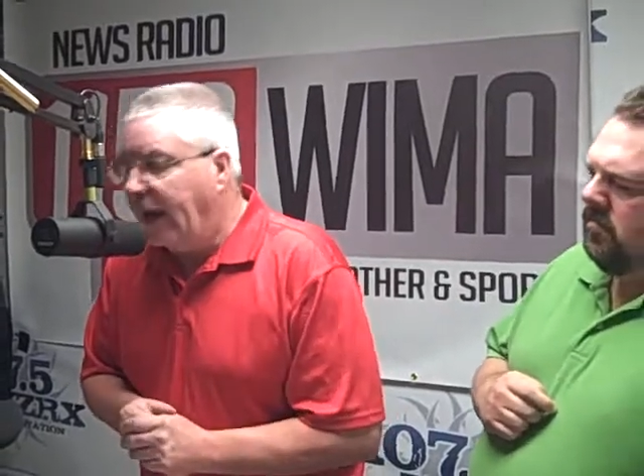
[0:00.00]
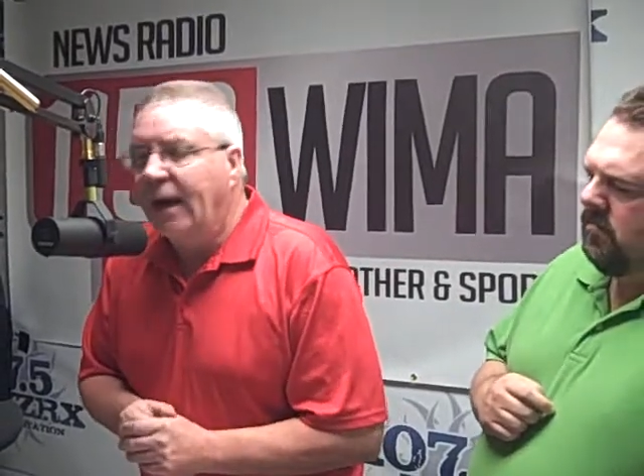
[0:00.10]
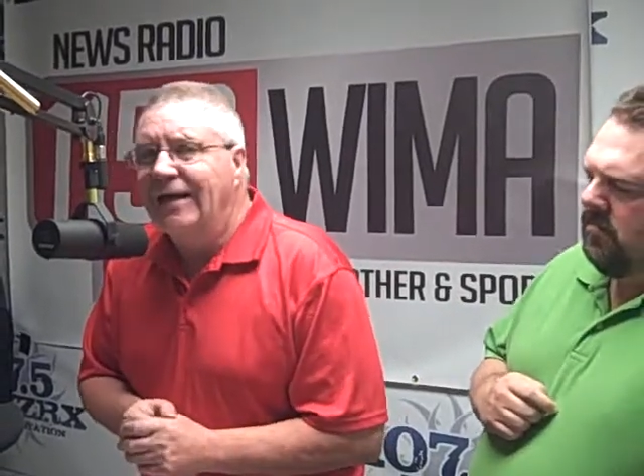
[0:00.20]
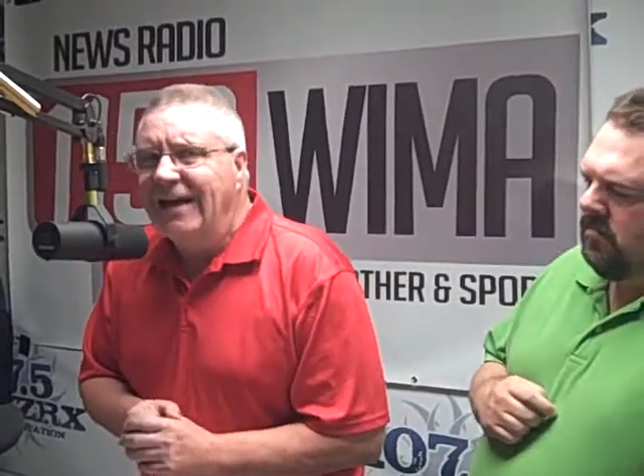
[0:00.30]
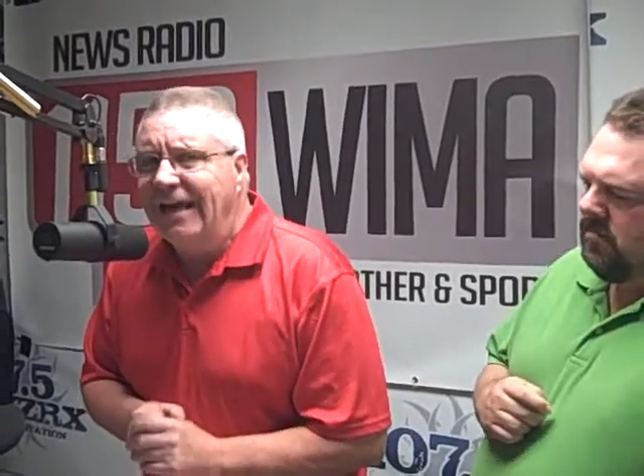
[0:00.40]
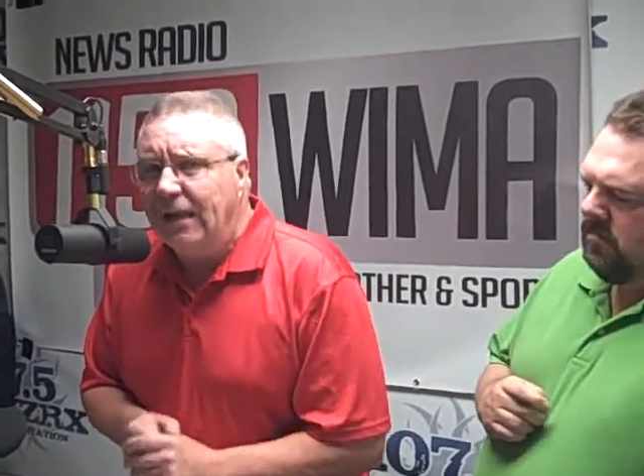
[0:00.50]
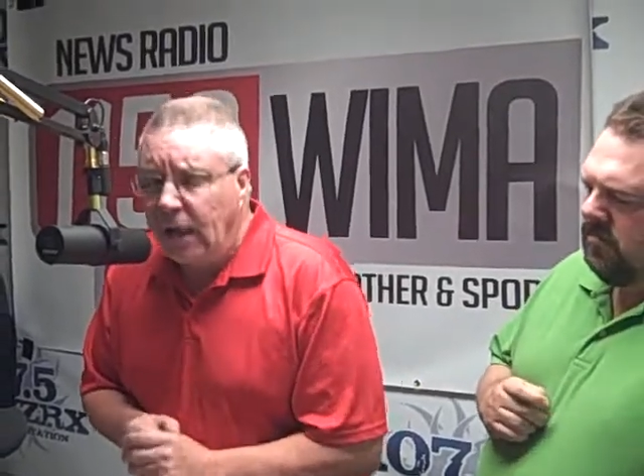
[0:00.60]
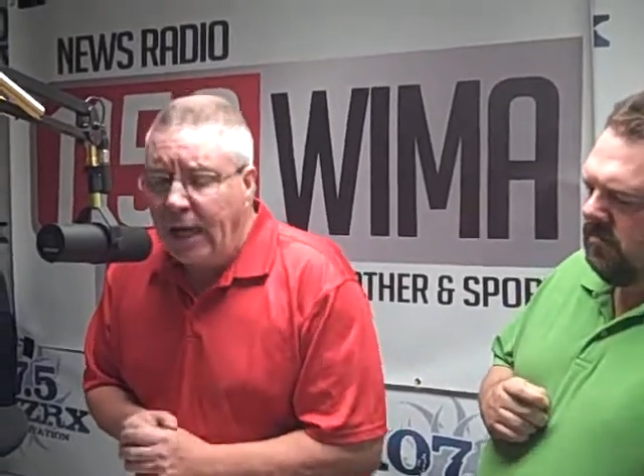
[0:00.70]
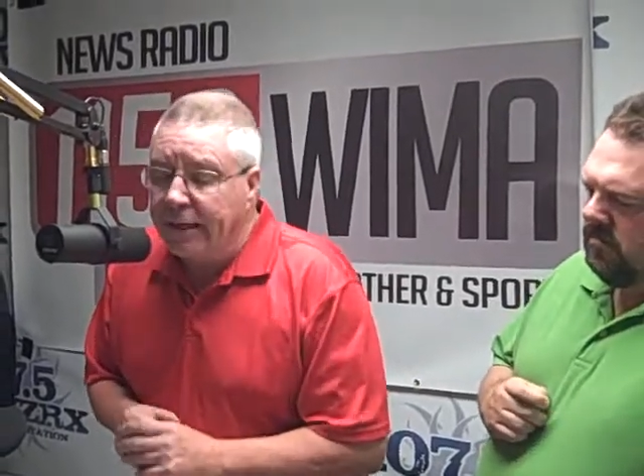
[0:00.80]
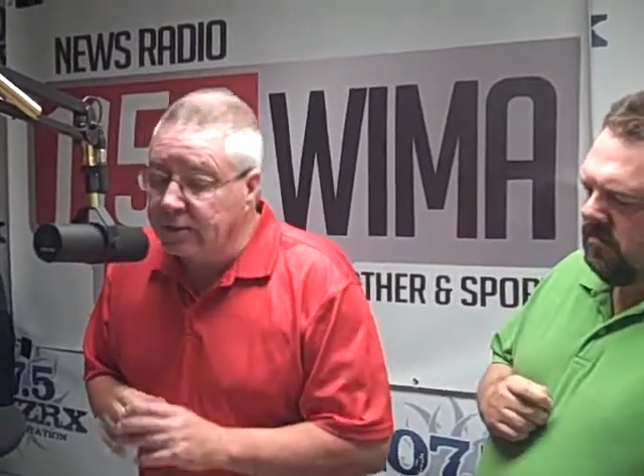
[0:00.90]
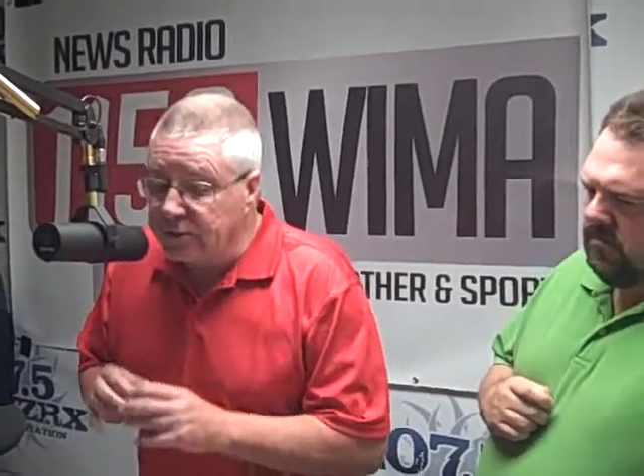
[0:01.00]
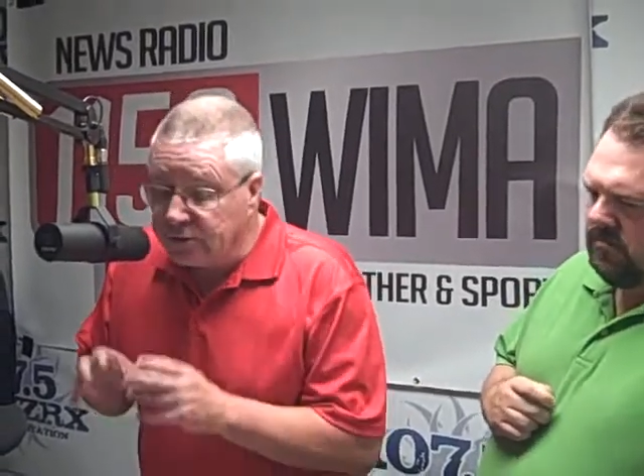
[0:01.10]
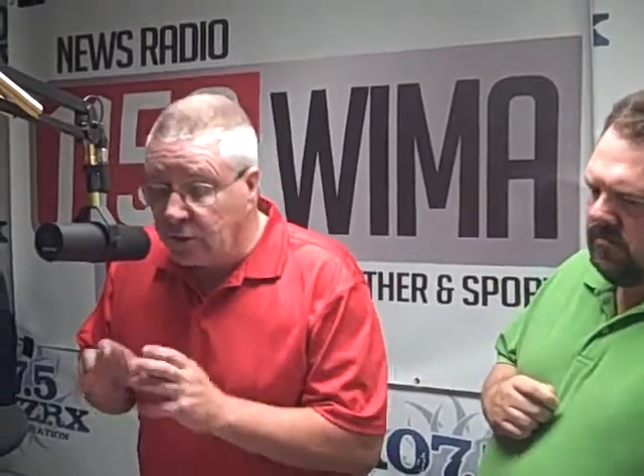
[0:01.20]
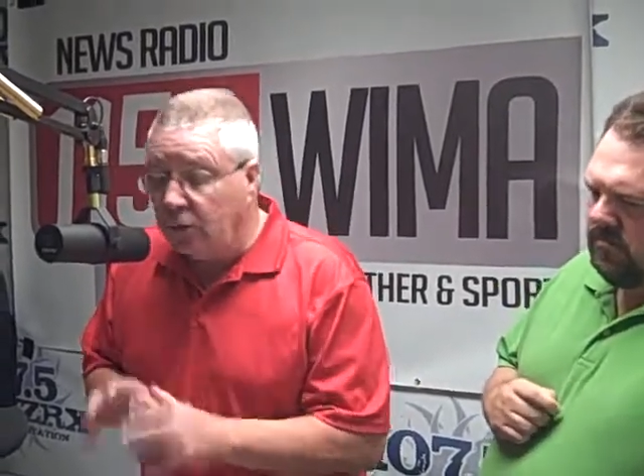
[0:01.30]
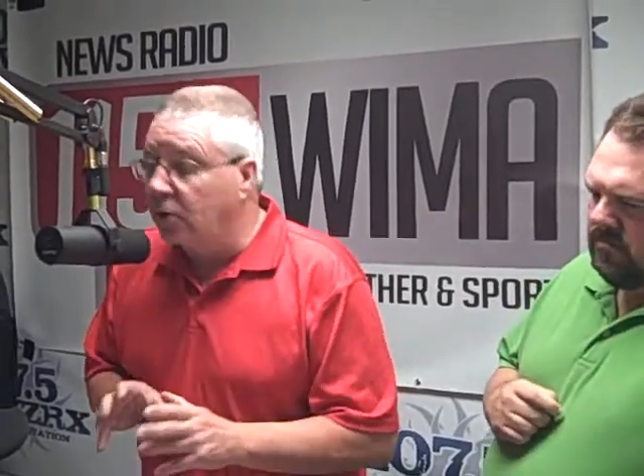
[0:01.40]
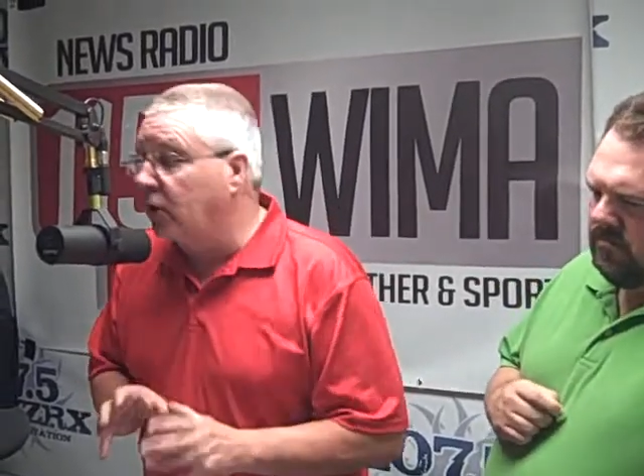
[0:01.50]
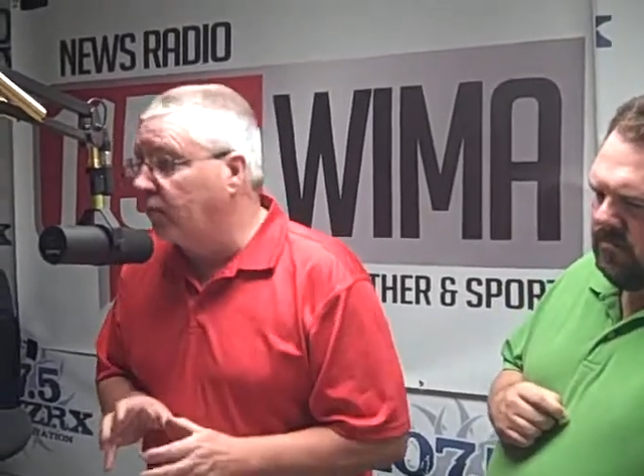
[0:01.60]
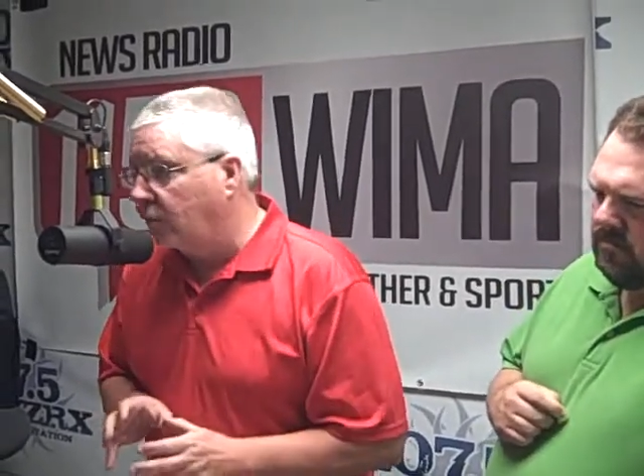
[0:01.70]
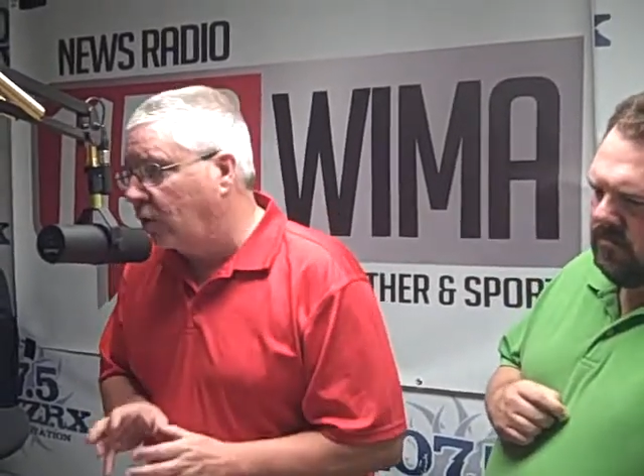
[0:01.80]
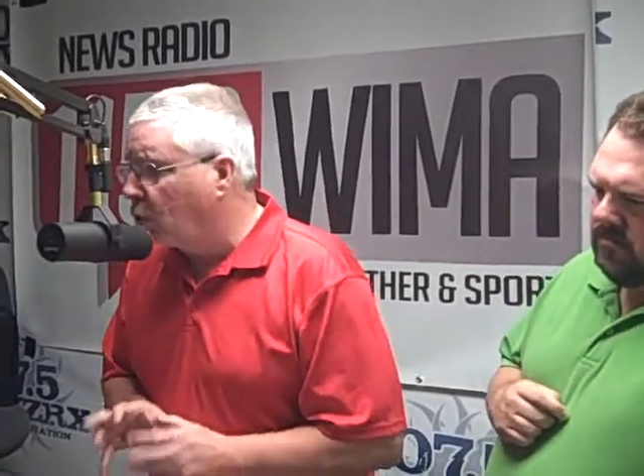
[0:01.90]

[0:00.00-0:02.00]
and Elida's still looking for a